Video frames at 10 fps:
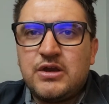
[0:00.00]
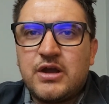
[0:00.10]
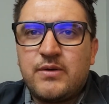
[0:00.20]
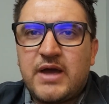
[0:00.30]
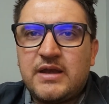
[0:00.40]
You
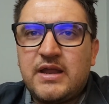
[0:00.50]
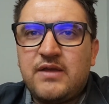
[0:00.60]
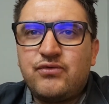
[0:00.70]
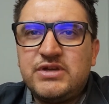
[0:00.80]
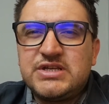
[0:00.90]
know, and
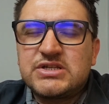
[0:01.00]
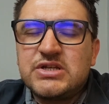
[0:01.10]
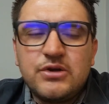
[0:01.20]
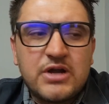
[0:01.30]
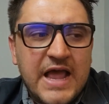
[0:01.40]
if we
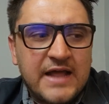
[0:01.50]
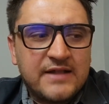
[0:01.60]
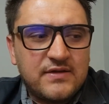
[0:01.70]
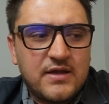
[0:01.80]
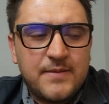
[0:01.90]
just look
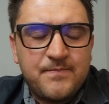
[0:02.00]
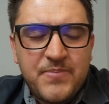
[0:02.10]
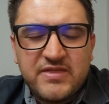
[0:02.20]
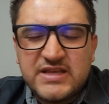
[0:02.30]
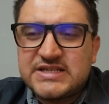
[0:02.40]
at
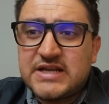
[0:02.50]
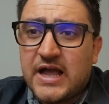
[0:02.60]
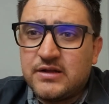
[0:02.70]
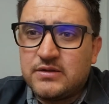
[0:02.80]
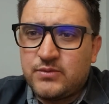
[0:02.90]
um, the
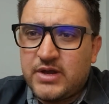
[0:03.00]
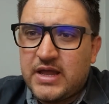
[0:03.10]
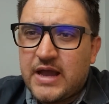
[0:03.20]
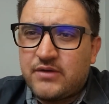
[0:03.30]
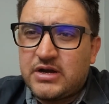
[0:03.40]
scale
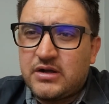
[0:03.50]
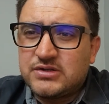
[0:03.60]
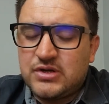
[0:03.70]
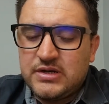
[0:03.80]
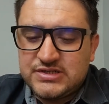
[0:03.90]

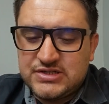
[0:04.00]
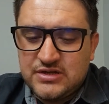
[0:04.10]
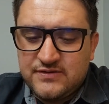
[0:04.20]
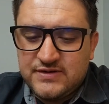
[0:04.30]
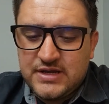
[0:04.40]
agricultural
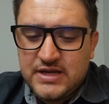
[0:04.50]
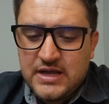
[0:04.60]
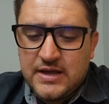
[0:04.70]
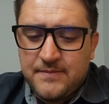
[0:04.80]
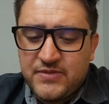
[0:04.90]
exter-
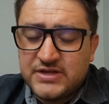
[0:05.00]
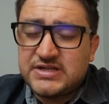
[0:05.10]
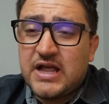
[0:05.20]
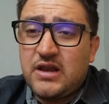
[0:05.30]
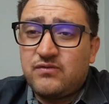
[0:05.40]
um, the
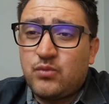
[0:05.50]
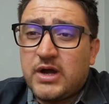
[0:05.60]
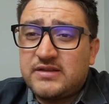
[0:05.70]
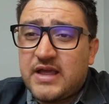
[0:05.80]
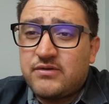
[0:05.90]
scale of
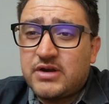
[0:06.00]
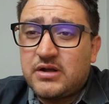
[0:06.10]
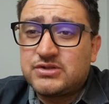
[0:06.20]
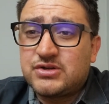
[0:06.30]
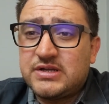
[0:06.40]
what
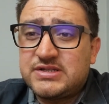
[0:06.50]
agricultural